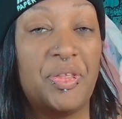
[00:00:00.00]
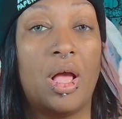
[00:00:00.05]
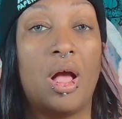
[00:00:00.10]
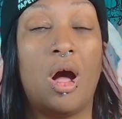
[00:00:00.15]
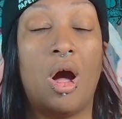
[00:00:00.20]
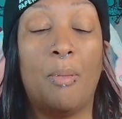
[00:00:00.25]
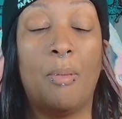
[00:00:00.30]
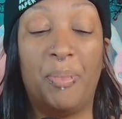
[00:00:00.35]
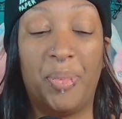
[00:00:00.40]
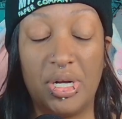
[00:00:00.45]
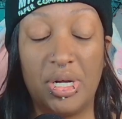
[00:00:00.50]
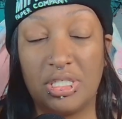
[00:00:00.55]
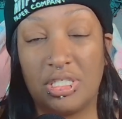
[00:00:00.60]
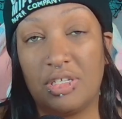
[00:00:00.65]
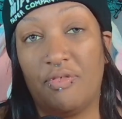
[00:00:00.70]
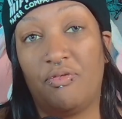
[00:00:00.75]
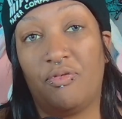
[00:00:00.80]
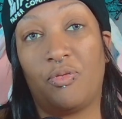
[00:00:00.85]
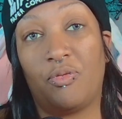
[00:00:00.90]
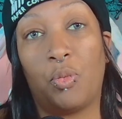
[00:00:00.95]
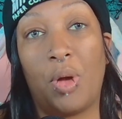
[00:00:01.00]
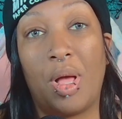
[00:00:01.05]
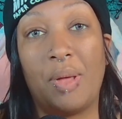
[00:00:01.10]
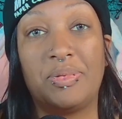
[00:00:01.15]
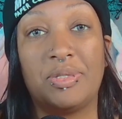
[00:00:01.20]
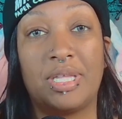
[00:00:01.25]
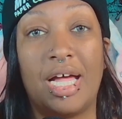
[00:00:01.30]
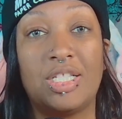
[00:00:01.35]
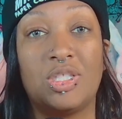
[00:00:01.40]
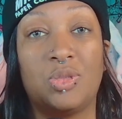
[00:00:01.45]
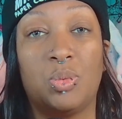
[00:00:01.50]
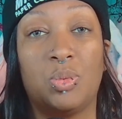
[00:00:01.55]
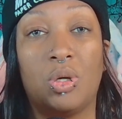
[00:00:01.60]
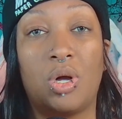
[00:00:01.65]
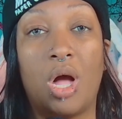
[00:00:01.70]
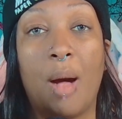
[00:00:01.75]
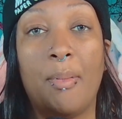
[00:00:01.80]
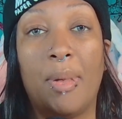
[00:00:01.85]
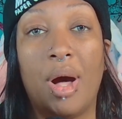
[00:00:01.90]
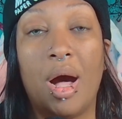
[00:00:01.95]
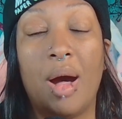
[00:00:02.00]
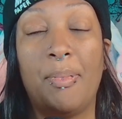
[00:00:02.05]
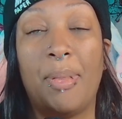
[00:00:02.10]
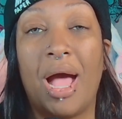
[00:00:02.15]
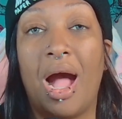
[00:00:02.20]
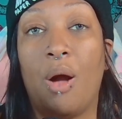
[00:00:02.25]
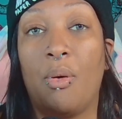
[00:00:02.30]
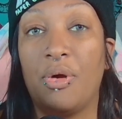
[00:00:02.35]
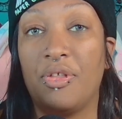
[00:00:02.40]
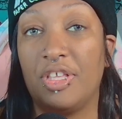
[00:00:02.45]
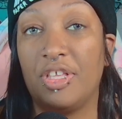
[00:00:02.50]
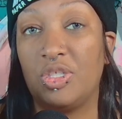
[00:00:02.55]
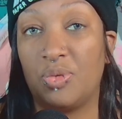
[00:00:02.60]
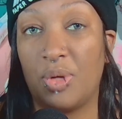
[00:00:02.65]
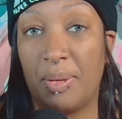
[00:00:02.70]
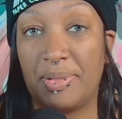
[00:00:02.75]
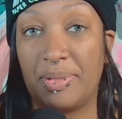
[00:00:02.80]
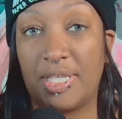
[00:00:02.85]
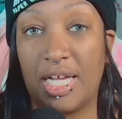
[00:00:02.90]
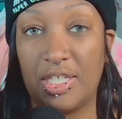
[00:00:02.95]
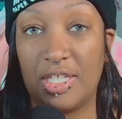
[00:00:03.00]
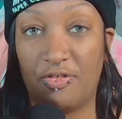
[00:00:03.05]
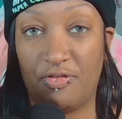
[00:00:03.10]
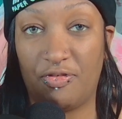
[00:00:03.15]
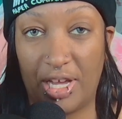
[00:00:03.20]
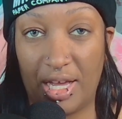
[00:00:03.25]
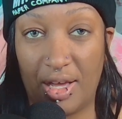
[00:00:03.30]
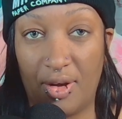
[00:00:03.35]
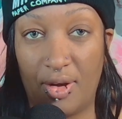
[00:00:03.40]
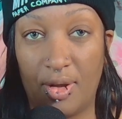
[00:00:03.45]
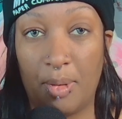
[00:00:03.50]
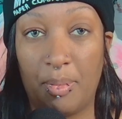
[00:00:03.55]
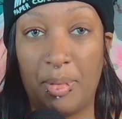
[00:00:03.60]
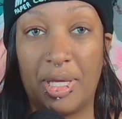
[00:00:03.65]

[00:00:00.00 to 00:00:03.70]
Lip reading: a bunch of websites will come up. How are these websites found?